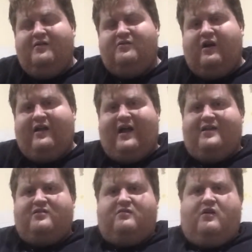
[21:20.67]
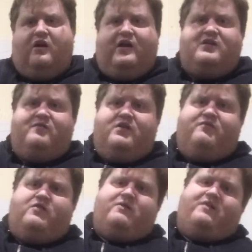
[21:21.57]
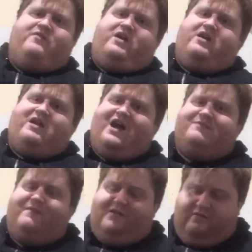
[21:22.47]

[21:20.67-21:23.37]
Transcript: Don't, guys. If you hear ask